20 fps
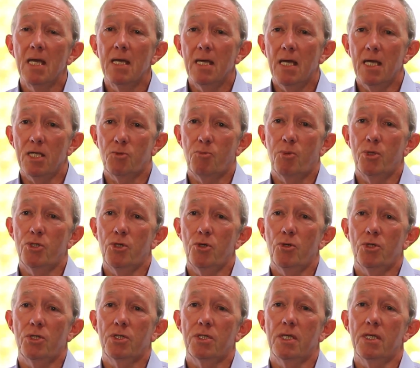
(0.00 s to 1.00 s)
It's
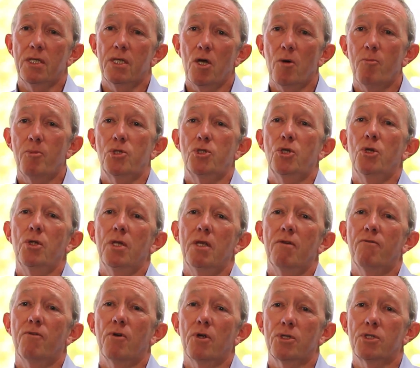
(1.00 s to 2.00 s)
produced the opportunity
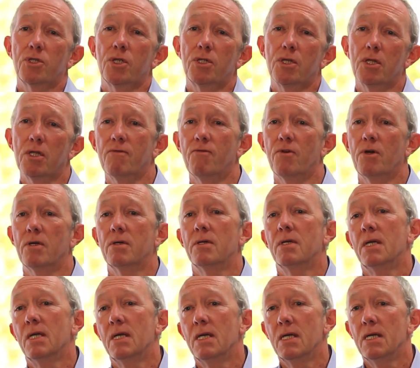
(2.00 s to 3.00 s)
for us to deliver
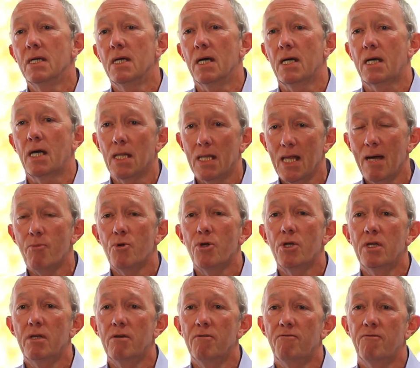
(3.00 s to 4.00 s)
a
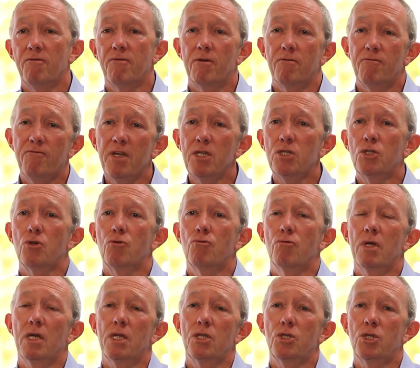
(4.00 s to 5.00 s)
collaborative,
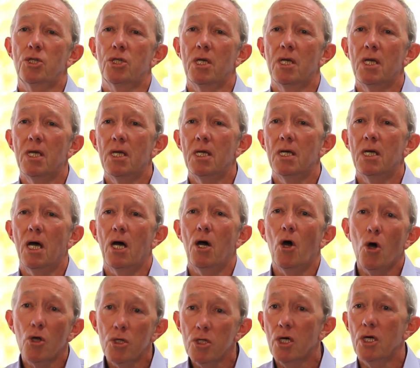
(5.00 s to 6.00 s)
feature-rich
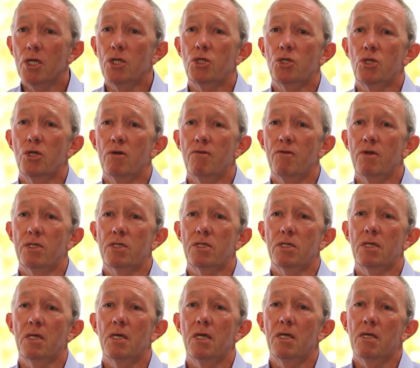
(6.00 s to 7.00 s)
online
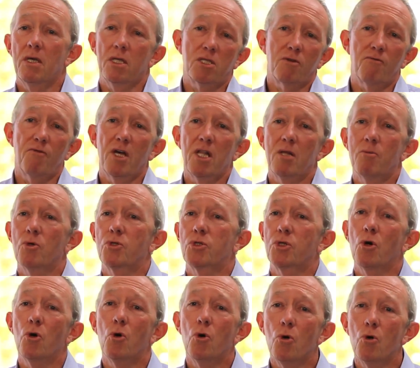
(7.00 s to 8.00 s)
service that's available to
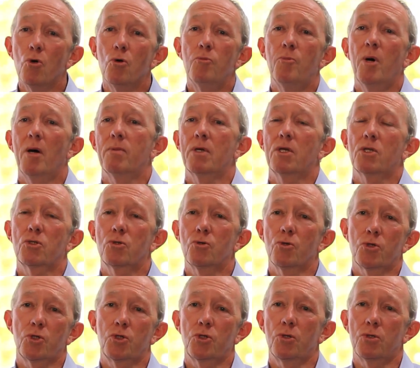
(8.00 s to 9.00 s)
all public school
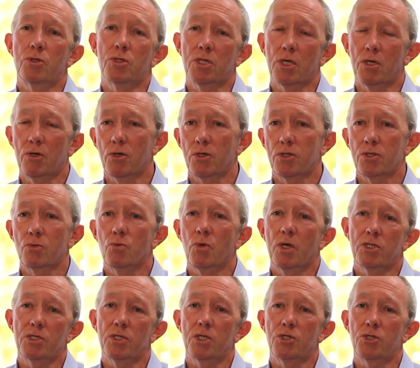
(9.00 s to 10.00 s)
students across
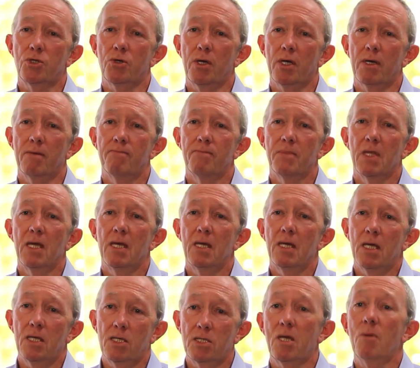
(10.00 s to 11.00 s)
Western Australia.
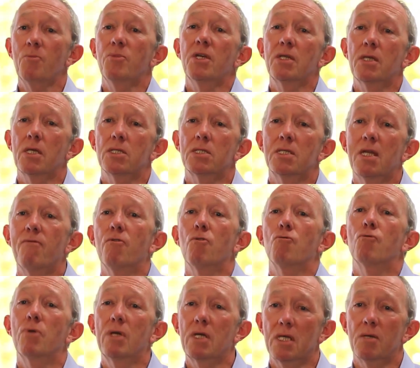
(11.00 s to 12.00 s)
It's something that's never
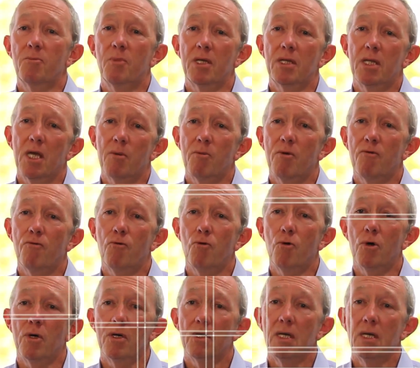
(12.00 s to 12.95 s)
really been there before.